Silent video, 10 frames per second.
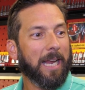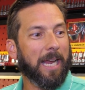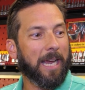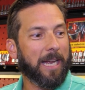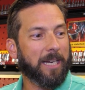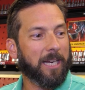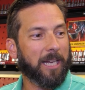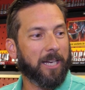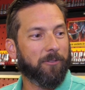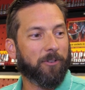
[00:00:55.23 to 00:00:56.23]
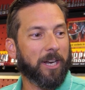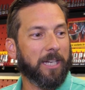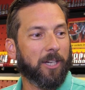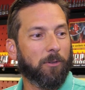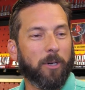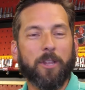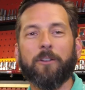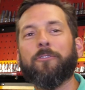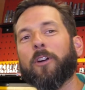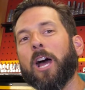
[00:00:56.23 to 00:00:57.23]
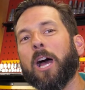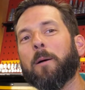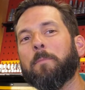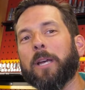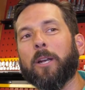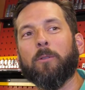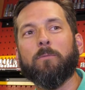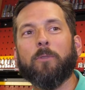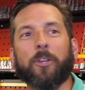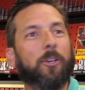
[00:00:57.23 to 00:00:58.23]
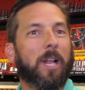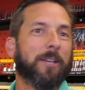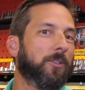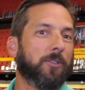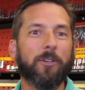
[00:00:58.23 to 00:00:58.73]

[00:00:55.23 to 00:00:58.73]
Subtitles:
and finding out where they're from and what the classes